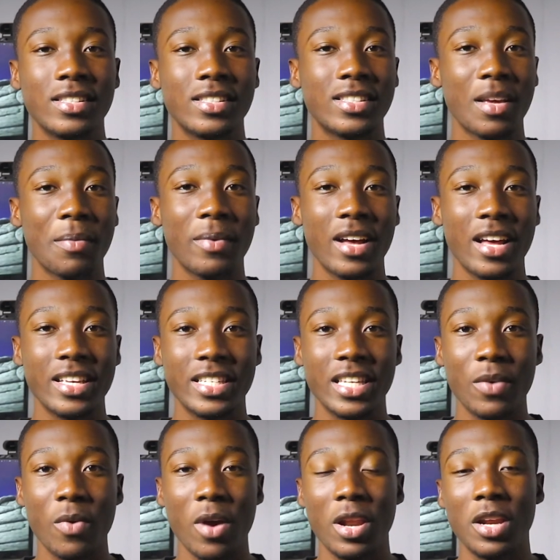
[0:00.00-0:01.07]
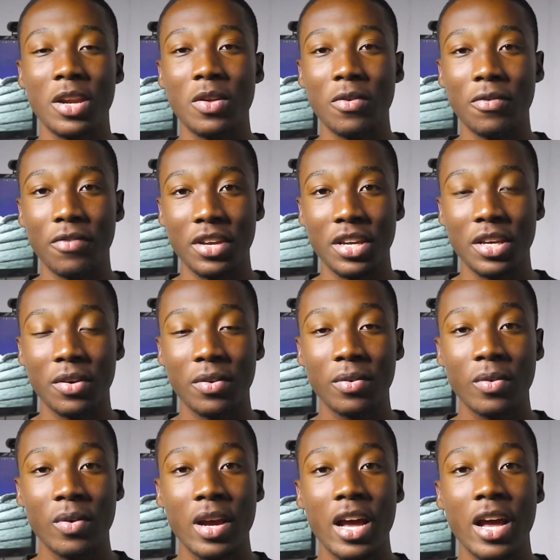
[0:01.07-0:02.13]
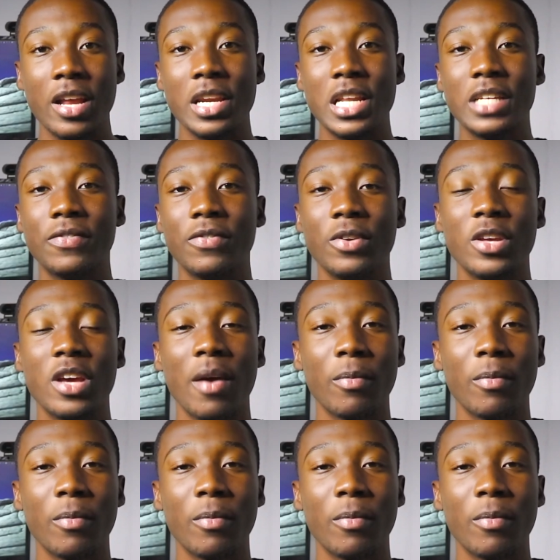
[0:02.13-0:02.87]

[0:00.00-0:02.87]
Sup guys, here we are in a new video. In this video,